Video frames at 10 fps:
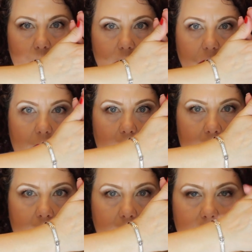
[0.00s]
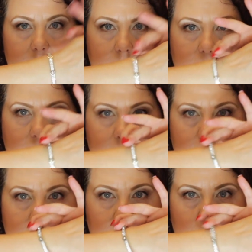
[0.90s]
which I think
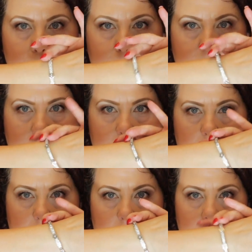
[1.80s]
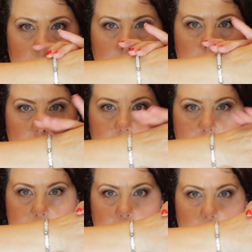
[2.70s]
is so pretty
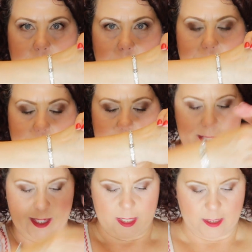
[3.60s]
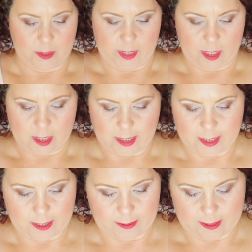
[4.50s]
very pretty so I got
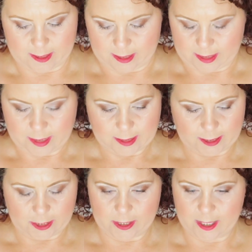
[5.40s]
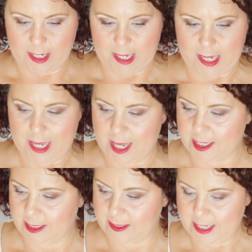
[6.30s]
that
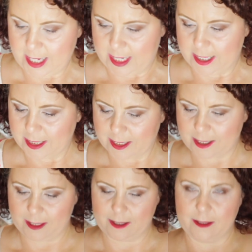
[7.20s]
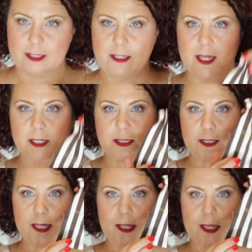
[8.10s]
and then the next
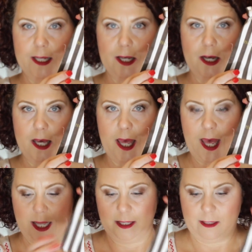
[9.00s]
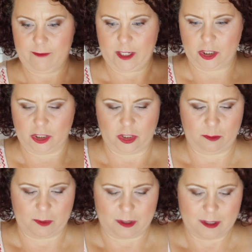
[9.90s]
thing that I got at the fashion show
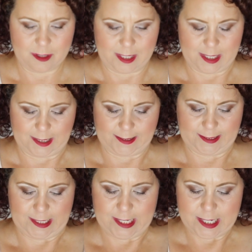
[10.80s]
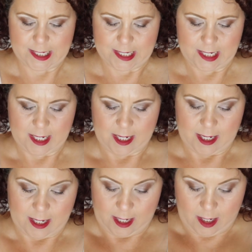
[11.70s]
mall that I seen
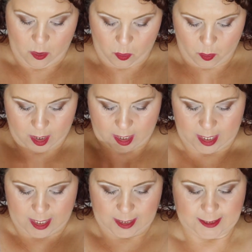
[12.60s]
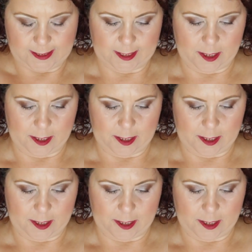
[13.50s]
was